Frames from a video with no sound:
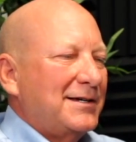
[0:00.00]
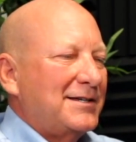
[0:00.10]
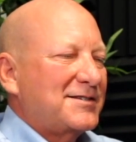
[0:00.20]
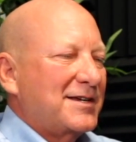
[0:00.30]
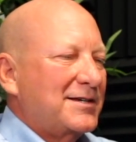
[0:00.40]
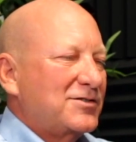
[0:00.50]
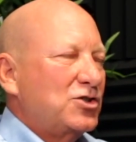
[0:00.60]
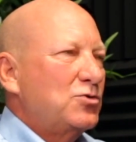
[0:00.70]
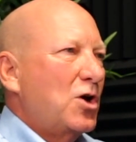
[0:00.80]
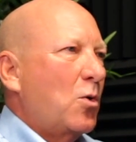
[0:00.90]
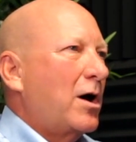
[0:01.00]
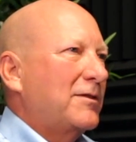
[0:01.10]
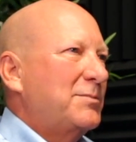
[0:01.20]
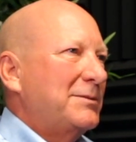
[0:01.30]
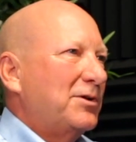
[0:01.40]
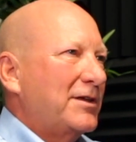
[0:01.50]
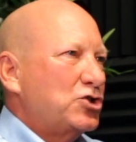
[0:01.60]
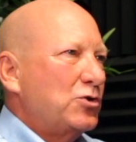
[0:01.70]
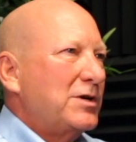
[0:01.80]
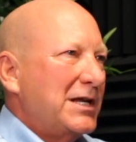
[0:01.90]
It says, all the people
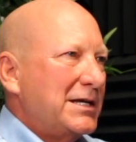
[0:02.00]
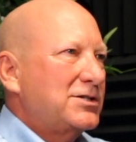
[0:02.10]
that you need